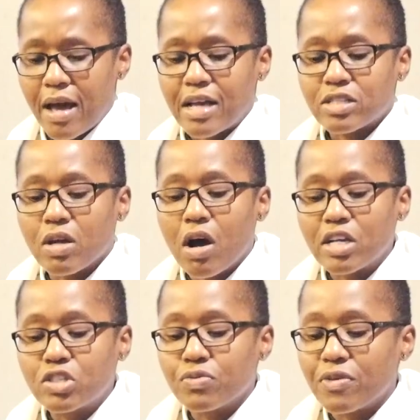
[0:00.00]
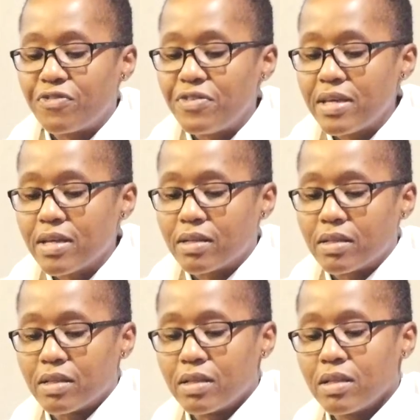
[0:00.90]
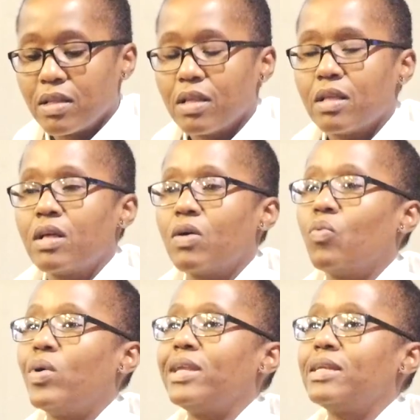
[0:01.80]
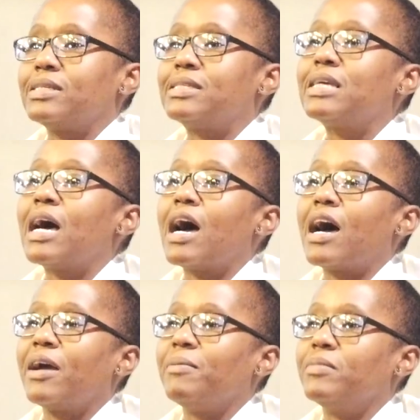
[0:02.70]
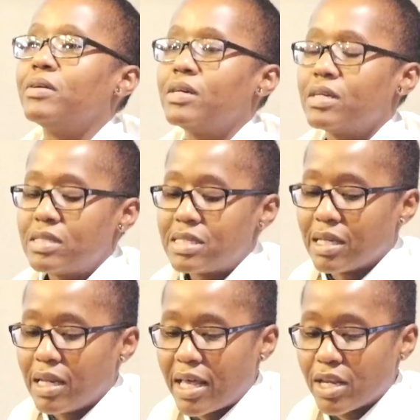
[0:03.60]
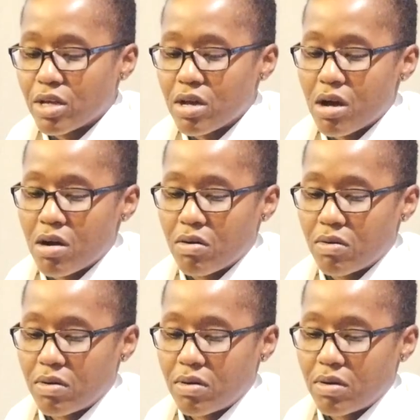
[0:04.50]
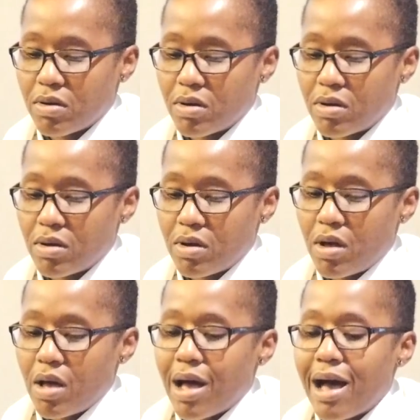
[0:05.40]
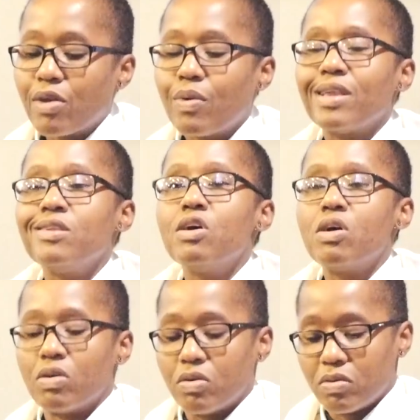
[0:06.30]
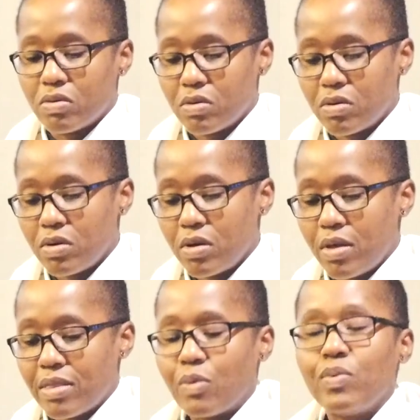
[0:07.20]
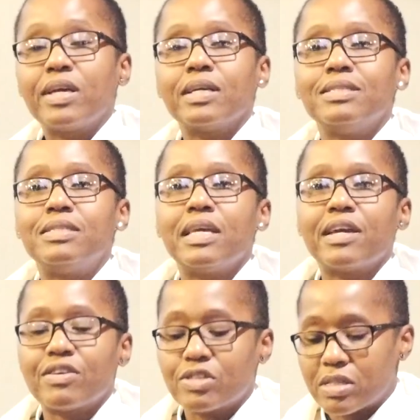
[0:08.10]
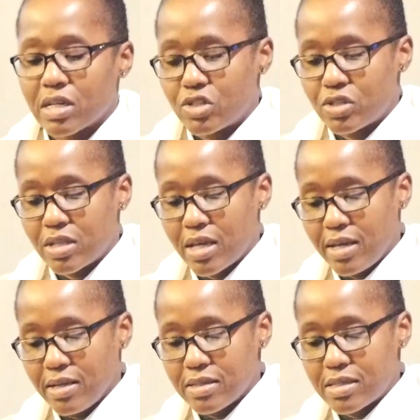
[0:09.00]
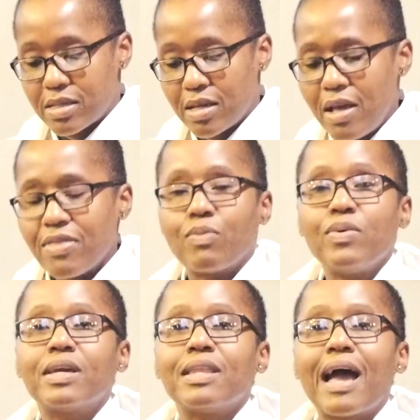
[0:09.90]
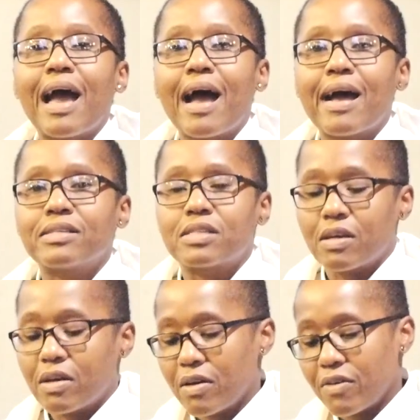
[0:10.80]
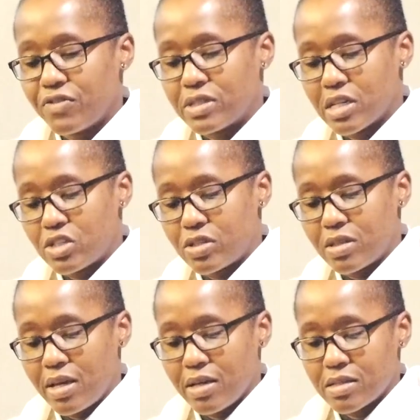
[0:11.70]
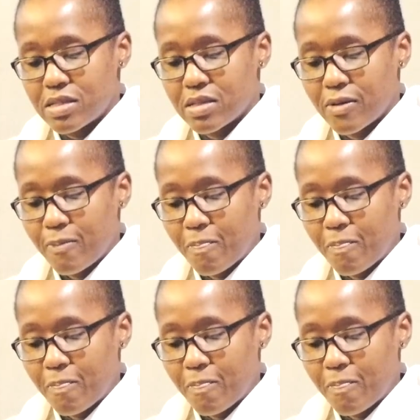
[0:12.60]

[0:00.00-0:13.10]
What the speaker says: Ask God to reveal when it is time to let it go. How do I know that we can dare such things, that we can ask for such things?